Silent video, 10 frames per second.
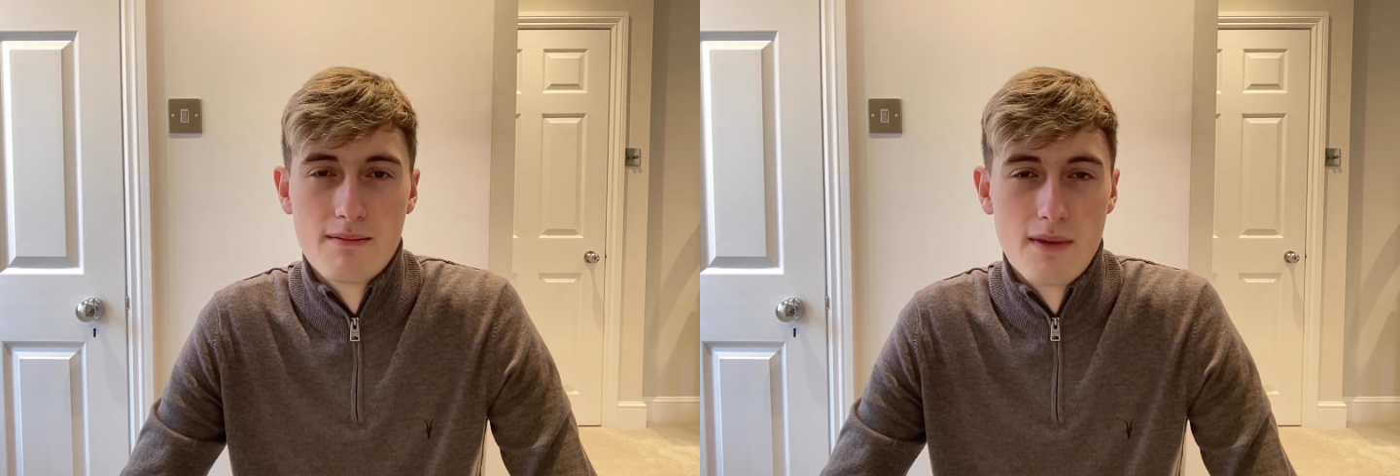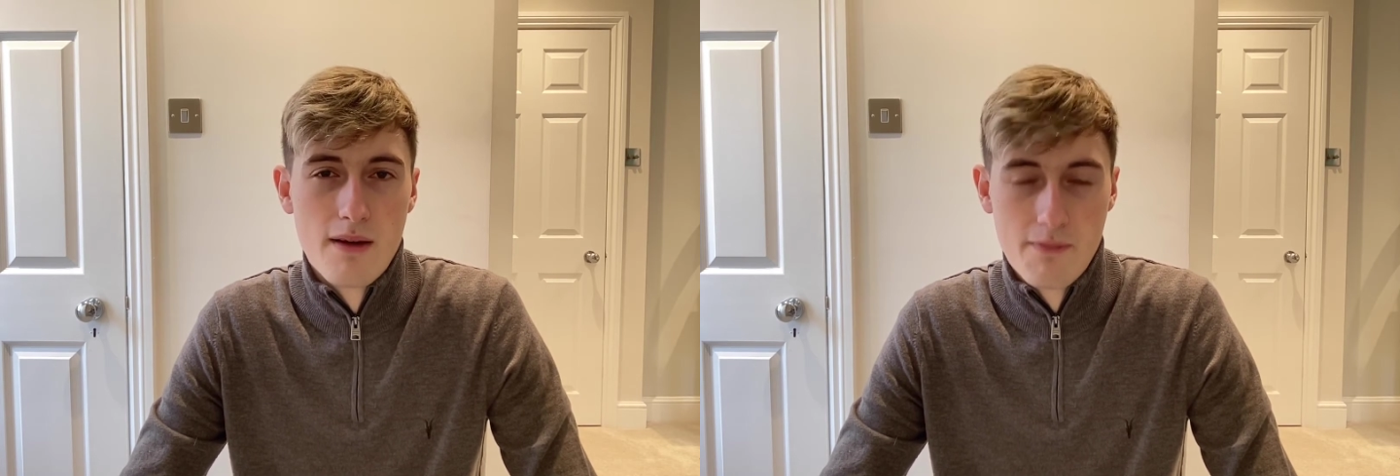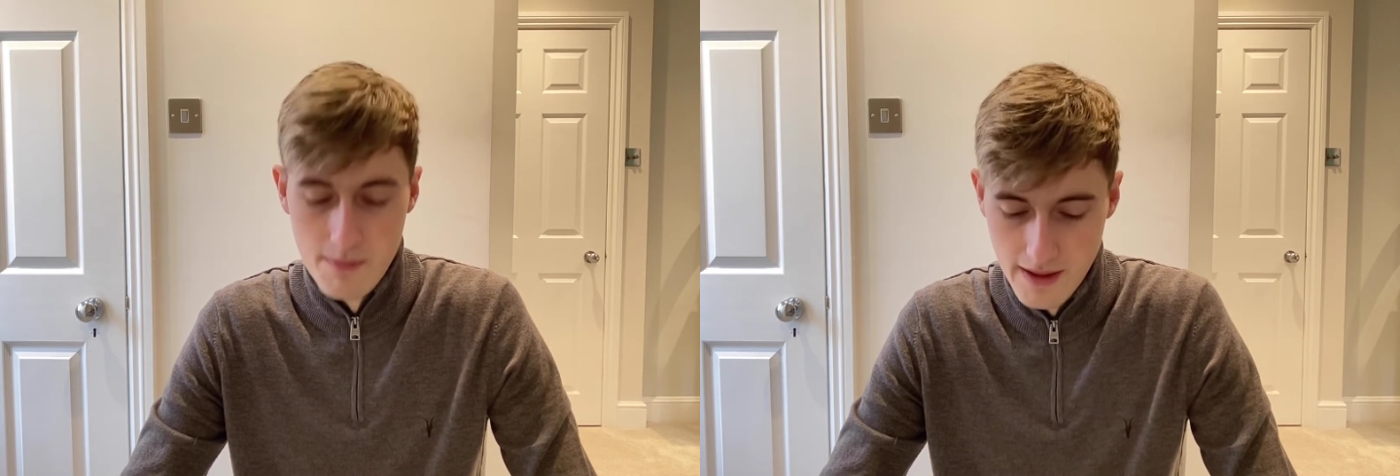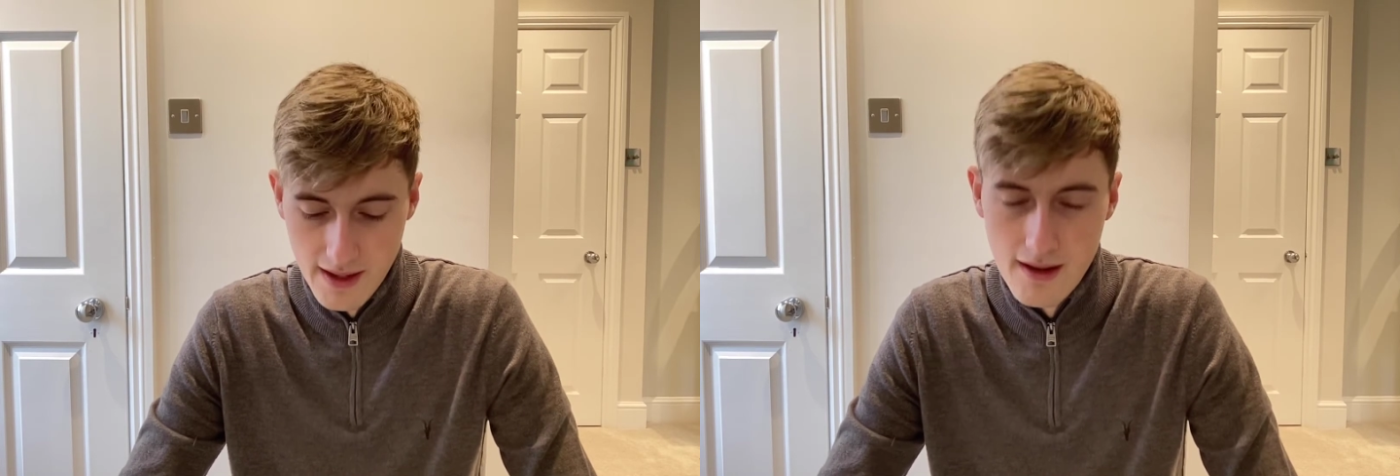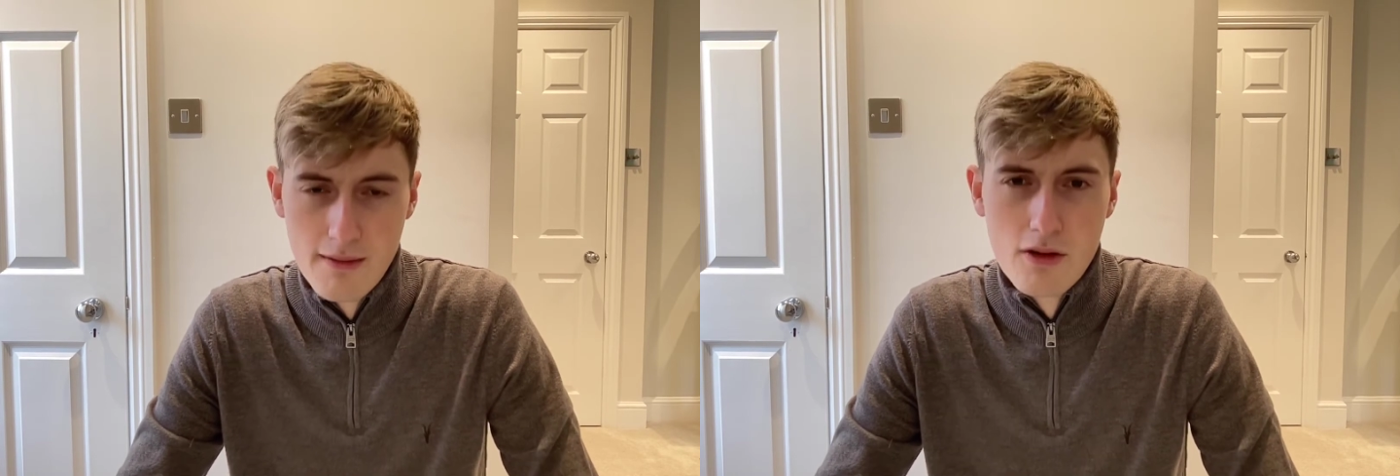I
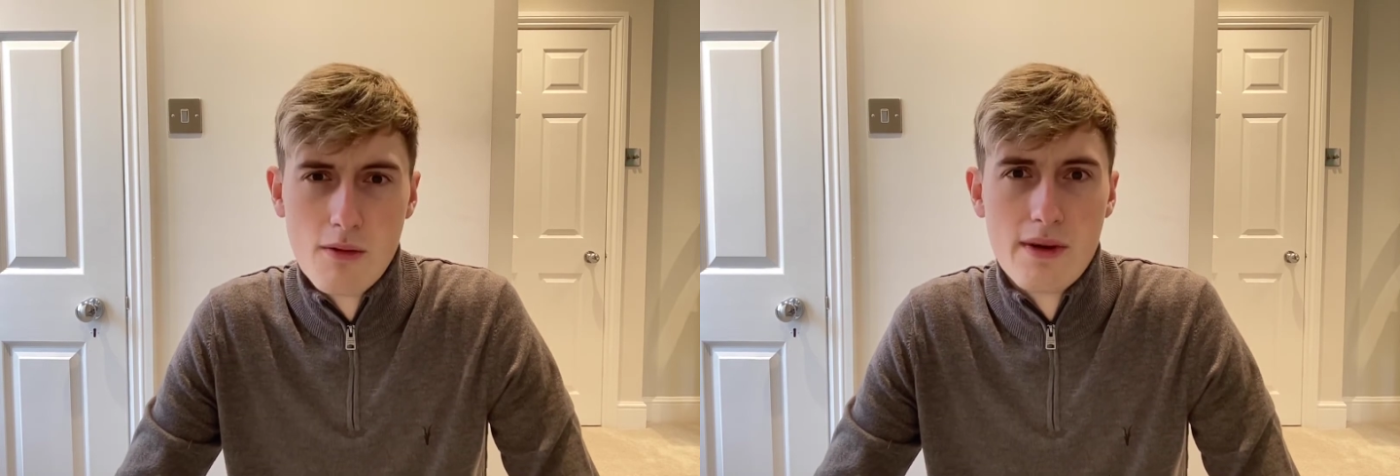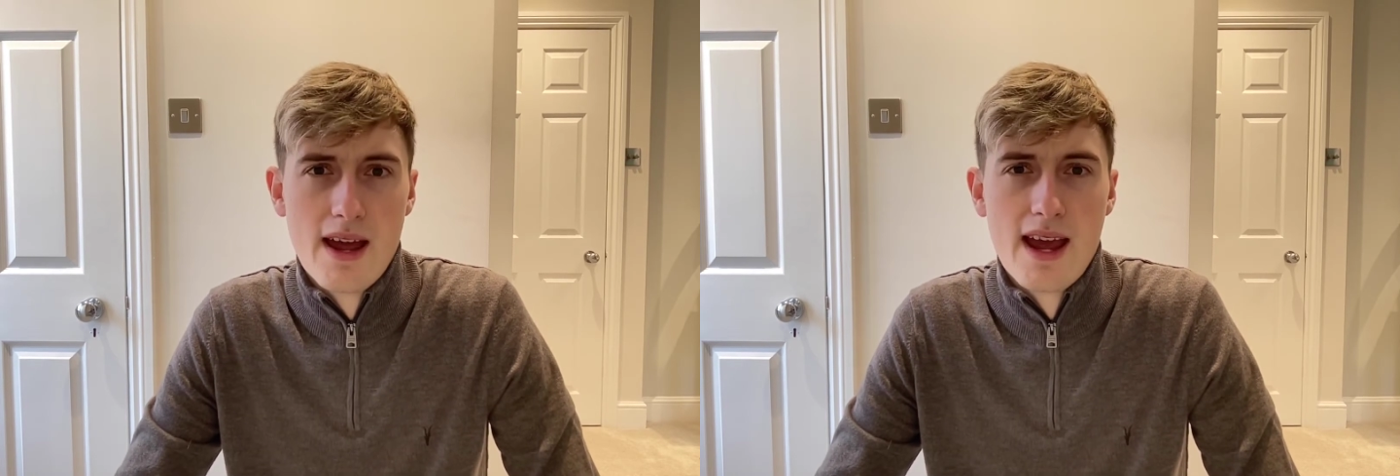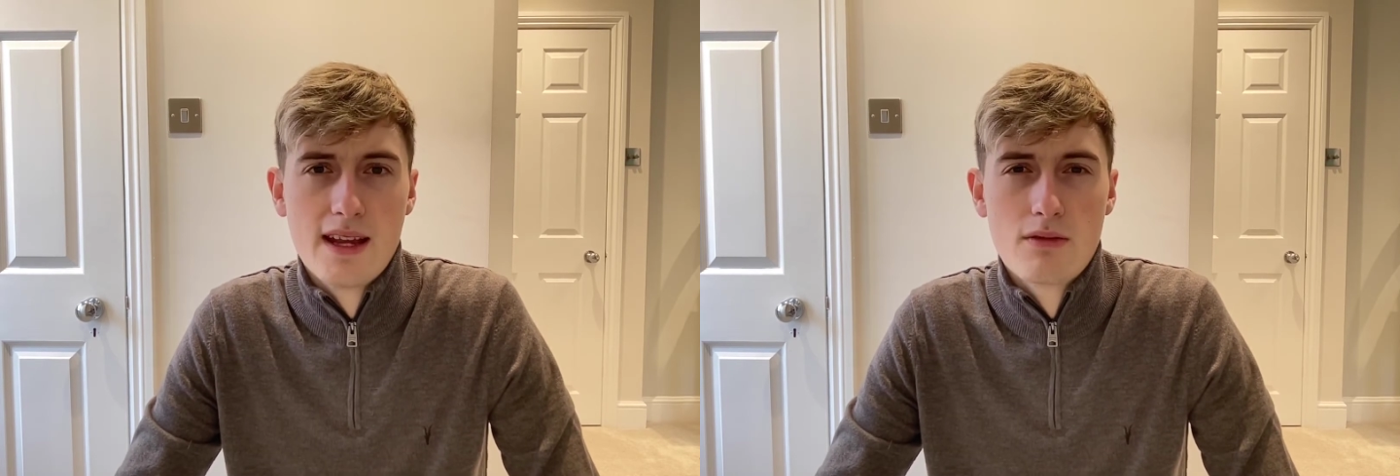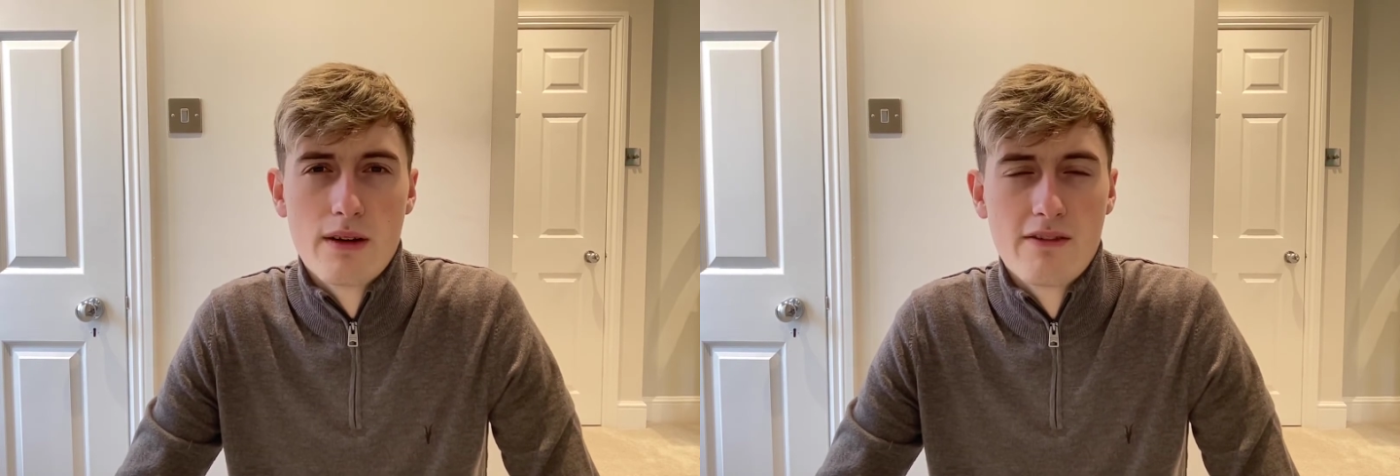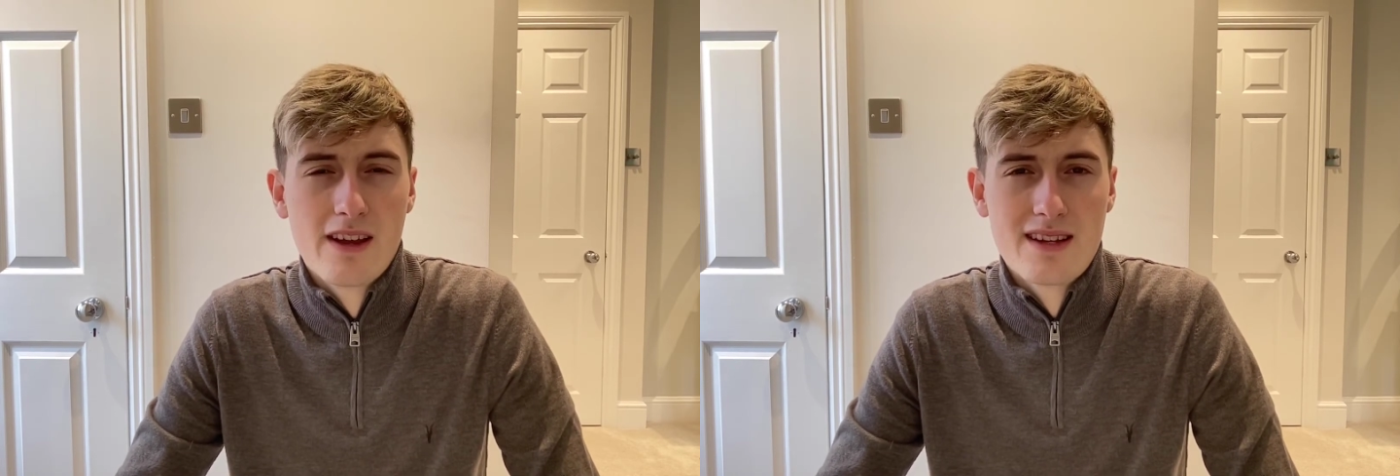think I've got him in at 8 to 1.
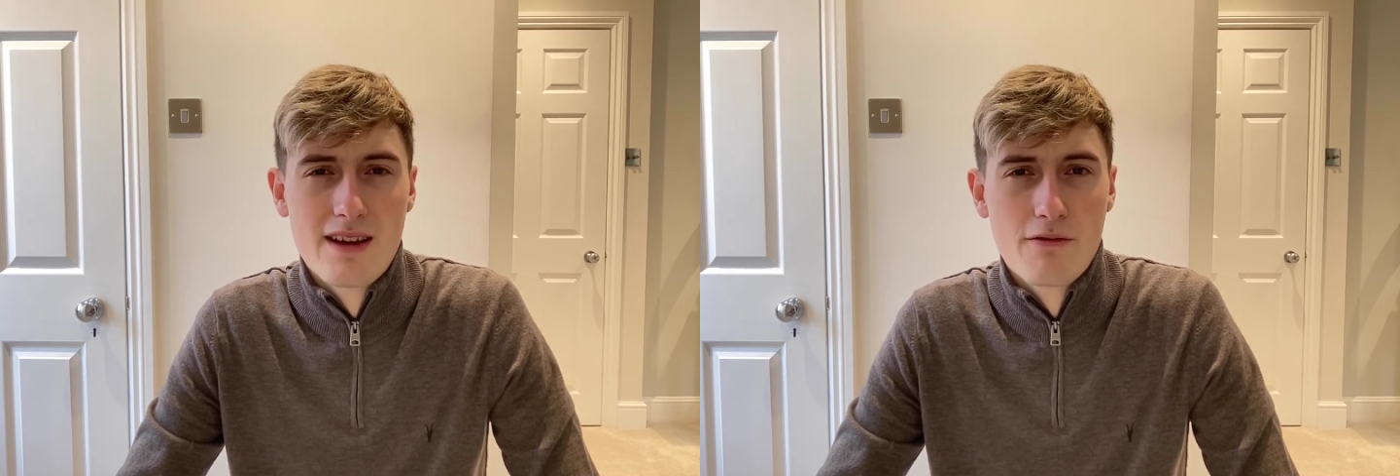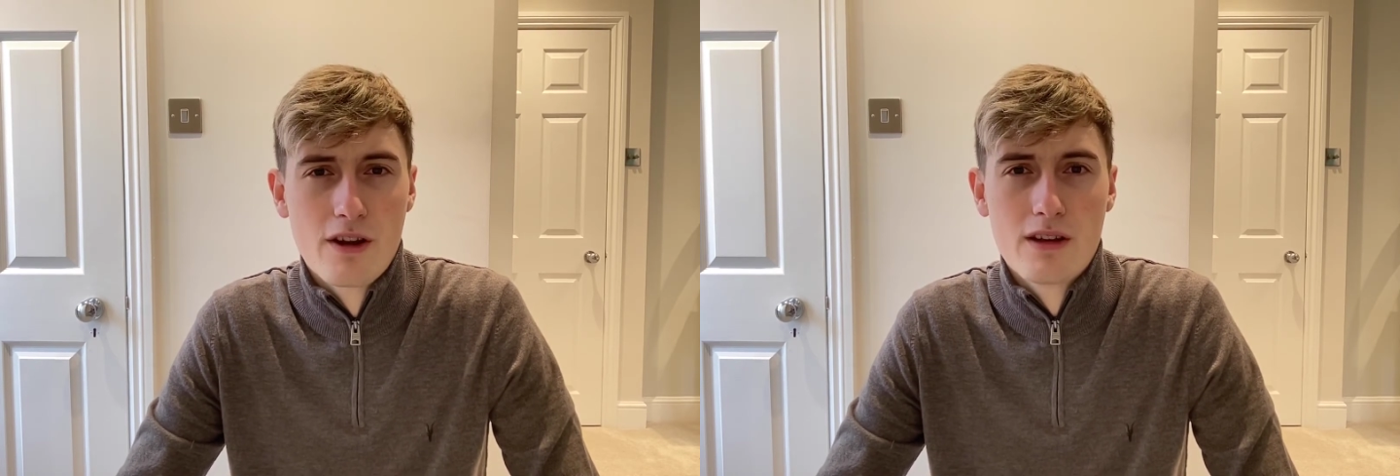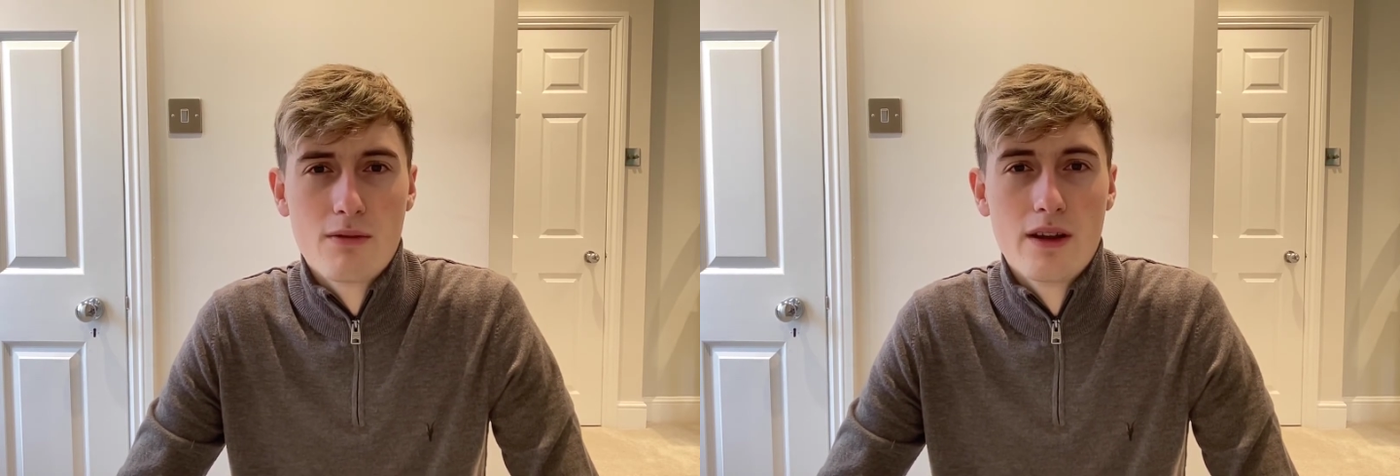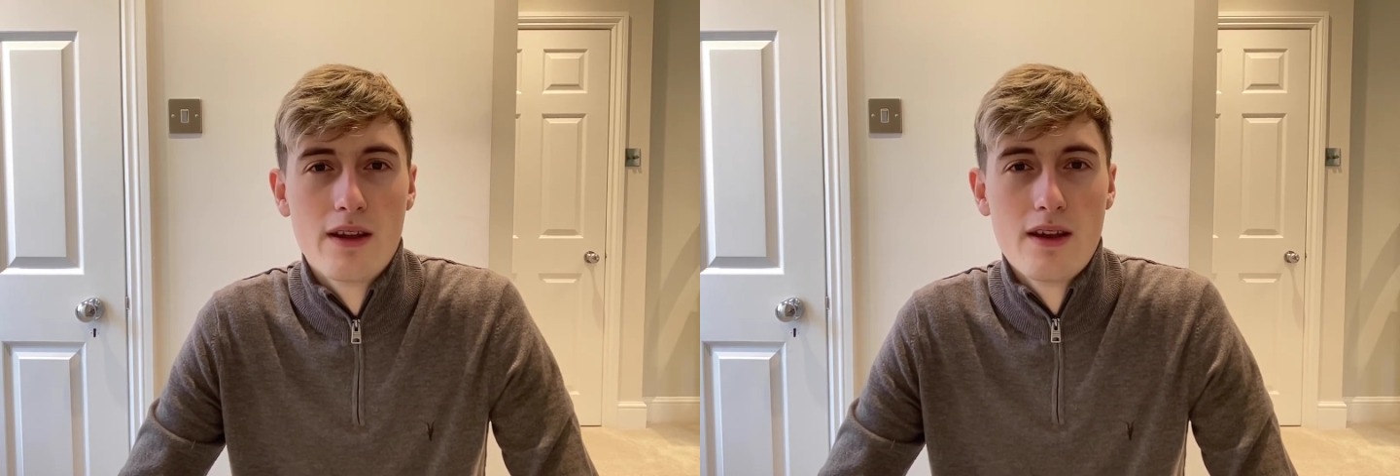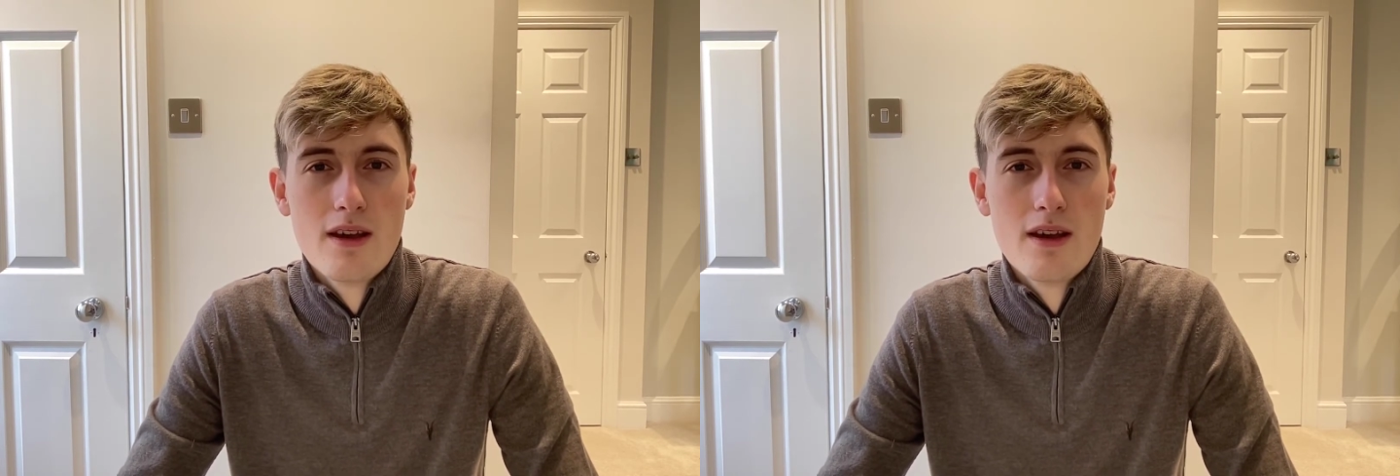I think he's now 3 to 1.